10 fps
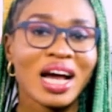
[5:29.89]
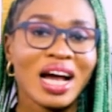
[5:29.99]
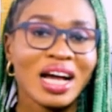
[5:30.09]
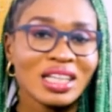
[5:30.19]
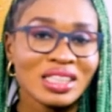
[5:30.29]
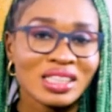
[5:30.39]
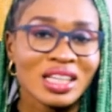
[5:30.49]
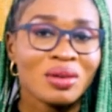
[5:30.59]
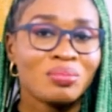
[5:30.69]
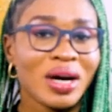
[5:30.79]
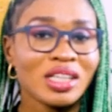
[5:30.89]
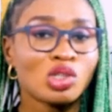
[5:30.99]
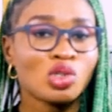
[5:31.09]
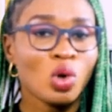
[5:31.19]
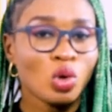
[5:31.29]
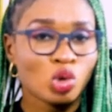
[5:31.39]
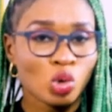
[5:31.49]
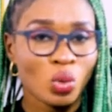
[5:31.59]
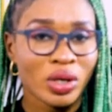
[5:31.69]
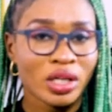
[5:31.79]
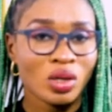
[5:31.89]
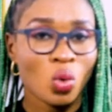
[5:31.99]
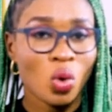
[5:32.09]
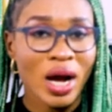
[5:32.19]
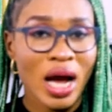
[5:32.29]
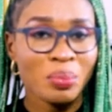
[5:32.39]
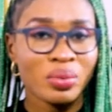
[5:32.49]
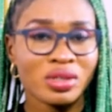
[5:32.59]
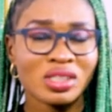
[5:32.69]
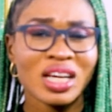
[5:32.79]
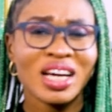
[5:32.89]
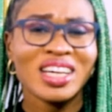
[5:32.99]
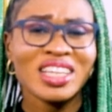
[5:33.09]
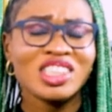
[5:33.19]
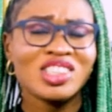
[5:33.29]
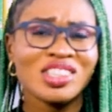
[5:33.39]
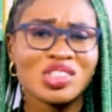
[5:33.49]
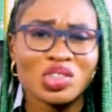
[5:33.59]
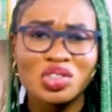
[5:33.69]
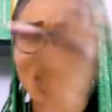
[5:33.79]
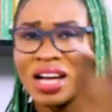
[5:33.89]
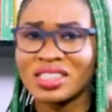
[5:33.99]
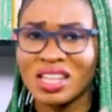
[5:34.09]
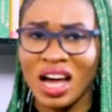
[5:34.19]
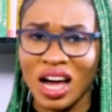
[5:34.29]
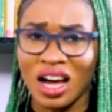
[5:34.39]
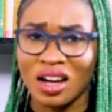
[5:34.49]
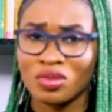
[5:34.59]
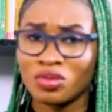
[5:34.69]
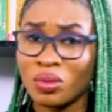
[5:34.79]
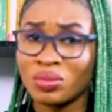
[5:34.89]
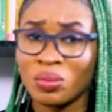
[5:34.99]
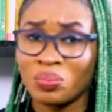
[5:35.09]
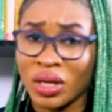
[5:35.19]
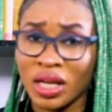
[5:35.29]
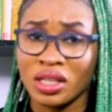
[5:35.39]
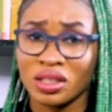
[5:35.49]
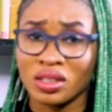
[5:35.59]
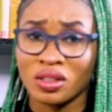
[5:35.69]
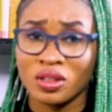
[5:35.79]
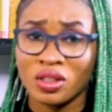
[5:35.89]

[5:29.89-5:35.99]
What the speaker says: And by so doing, what happens? It distracts her from the pain